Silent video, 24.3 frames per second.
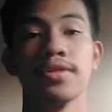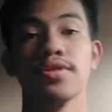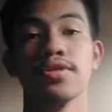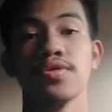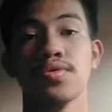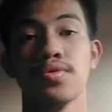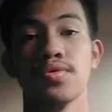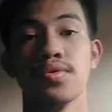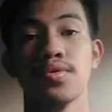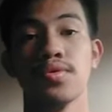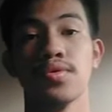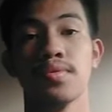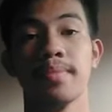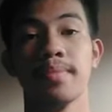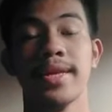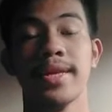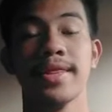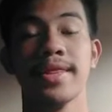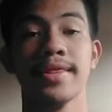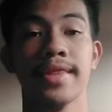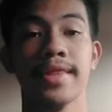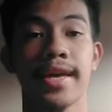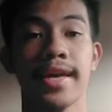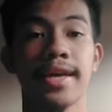to
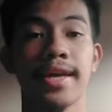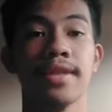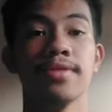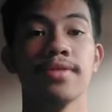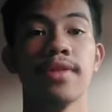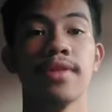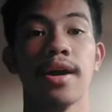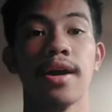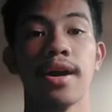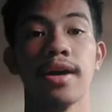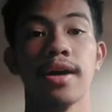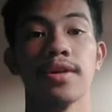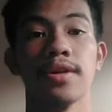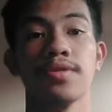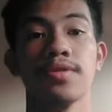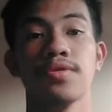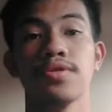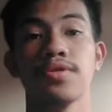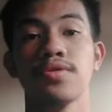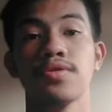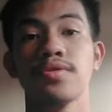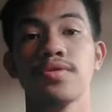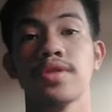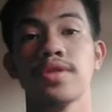maintain the
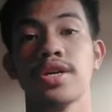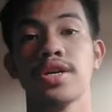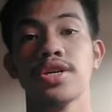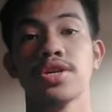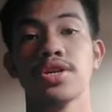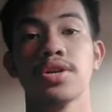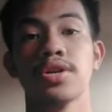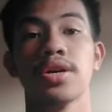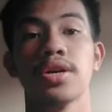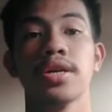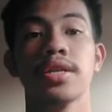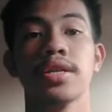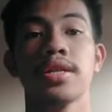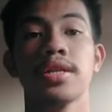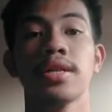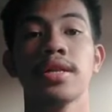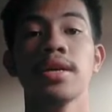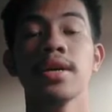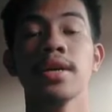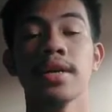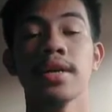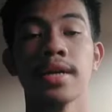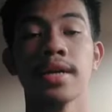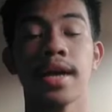good condition
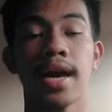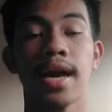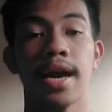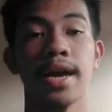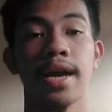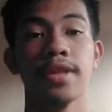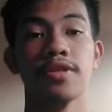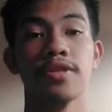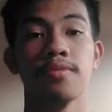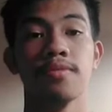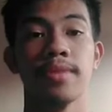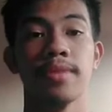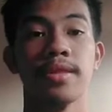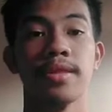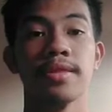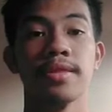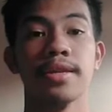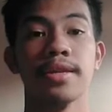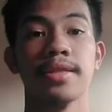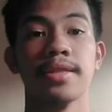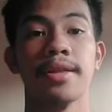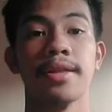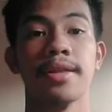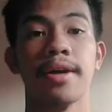and to
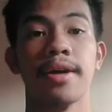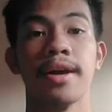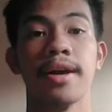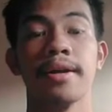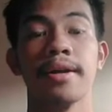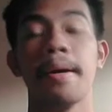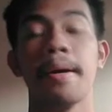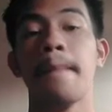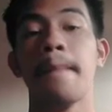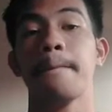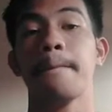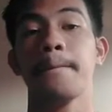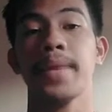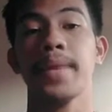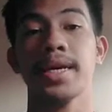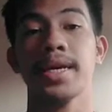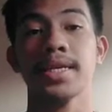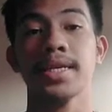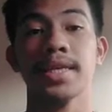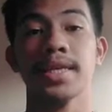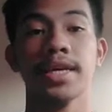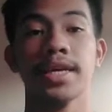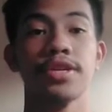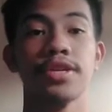maintain the
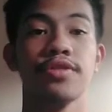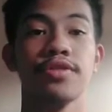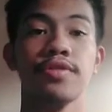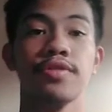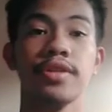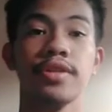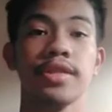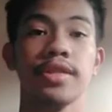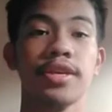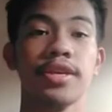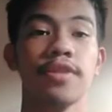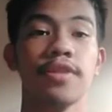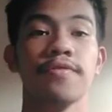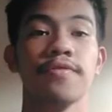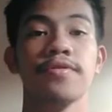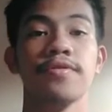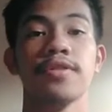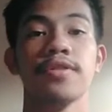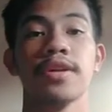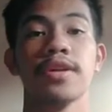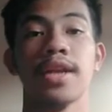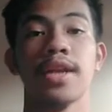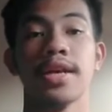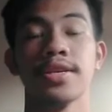peace and unity of
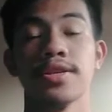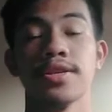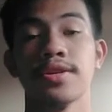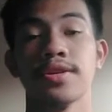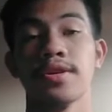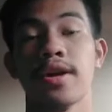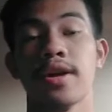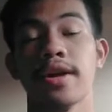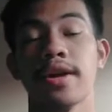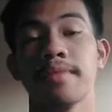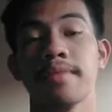your classroom.